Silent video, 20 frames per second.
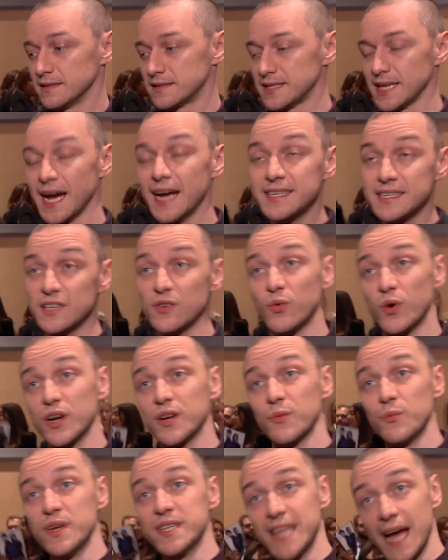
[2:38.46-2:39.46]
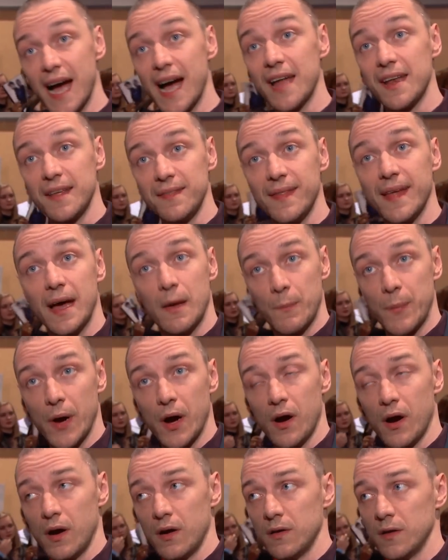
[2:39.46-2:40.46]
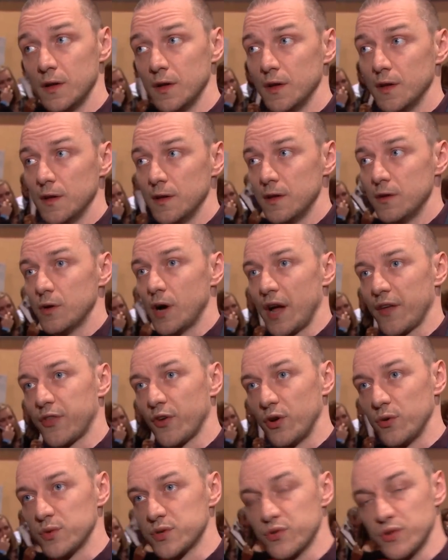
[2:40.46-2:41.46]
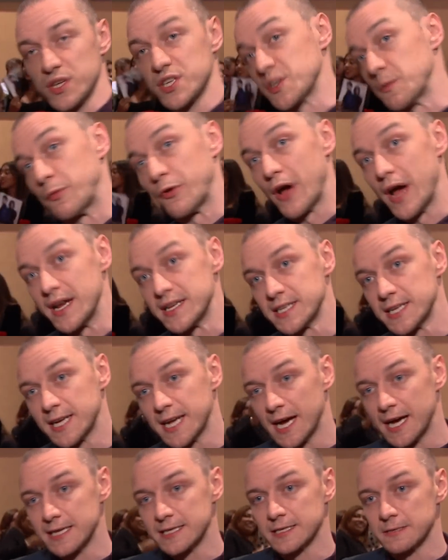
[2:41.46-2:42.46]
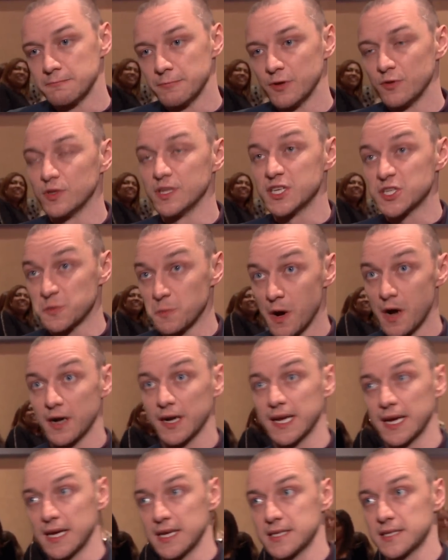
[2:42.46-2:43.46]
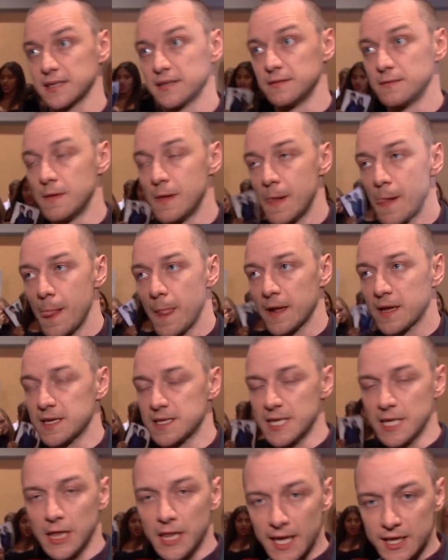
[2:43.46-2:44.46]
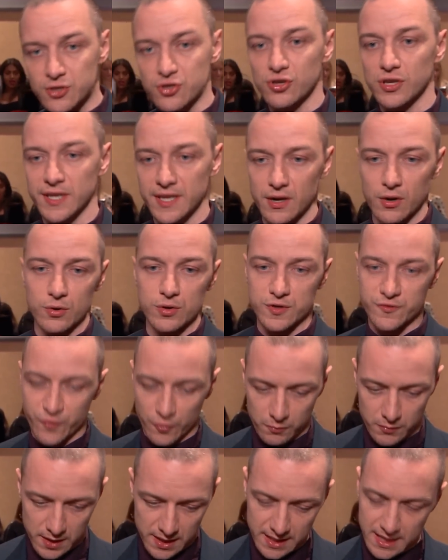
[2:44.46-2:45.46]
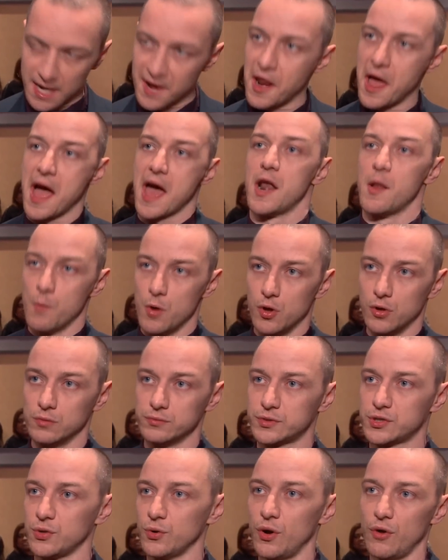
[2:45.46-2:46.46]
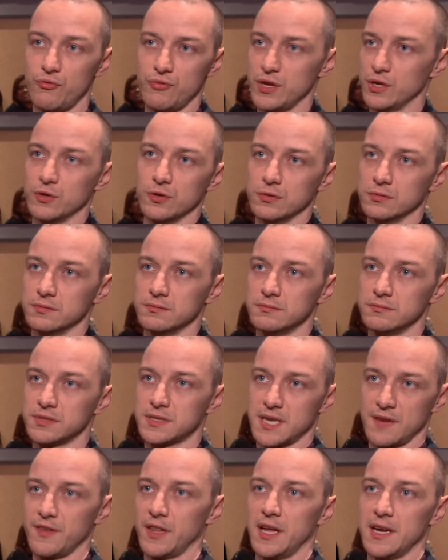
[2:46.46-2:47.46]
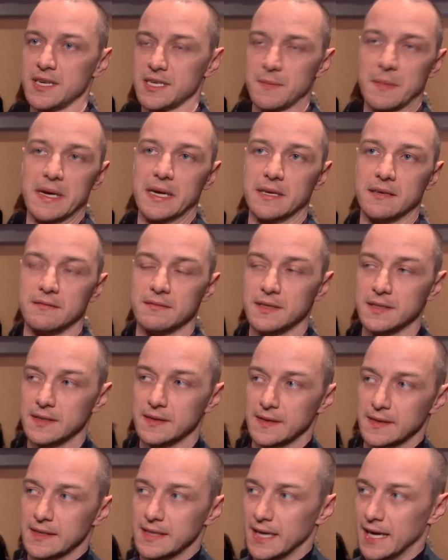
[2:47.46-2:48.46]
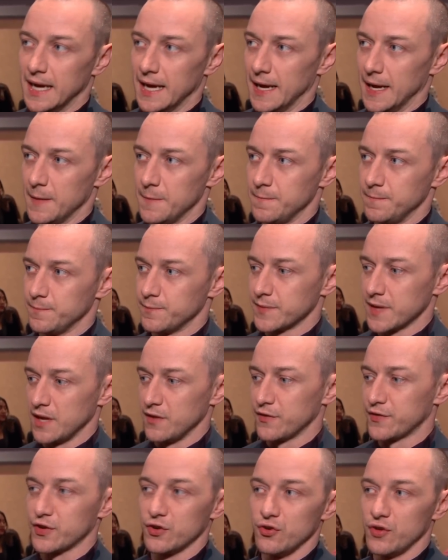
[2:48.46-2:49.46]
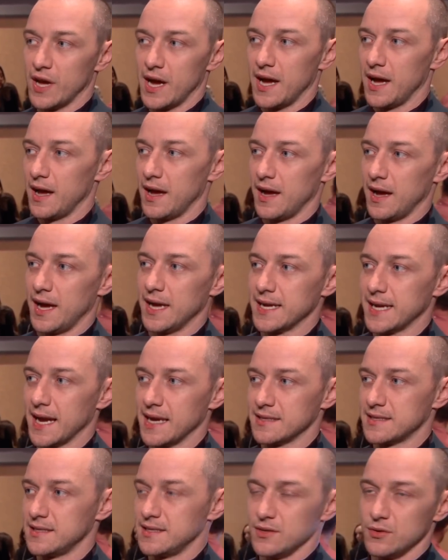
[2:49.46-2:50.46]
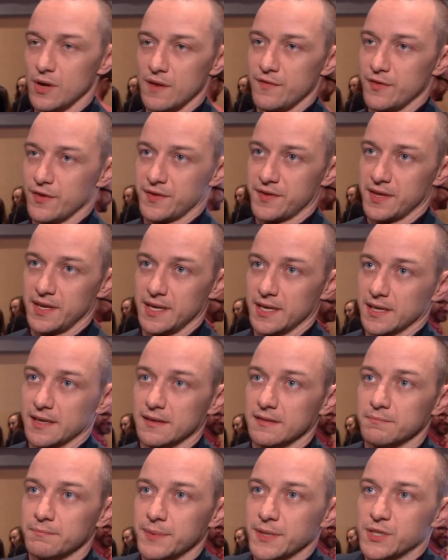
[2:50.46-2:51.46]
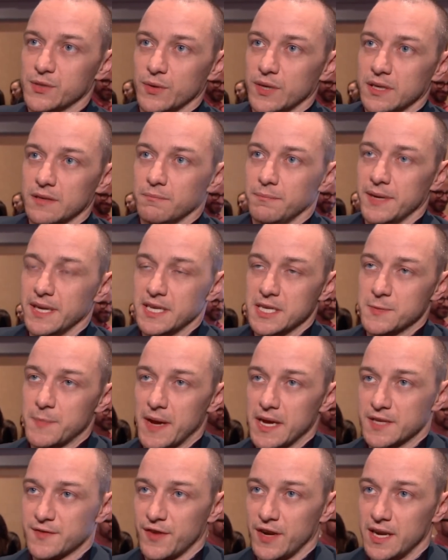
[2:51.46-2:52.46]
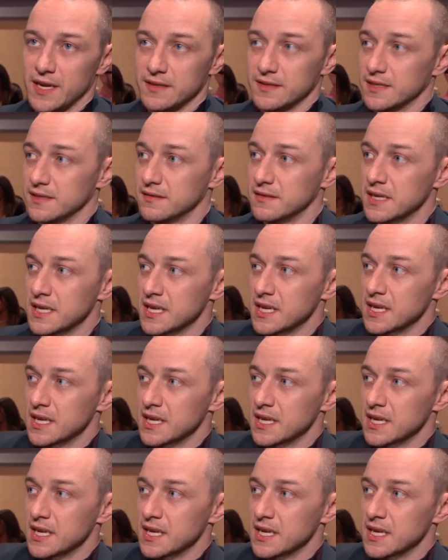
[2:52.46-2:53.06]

The idea of working with Dan in that part I thought it was really surprising casting, but really smart casting, because he literally goes from like an animal to a real civilized man. Um, and through that, I get to do everything between being his best friend and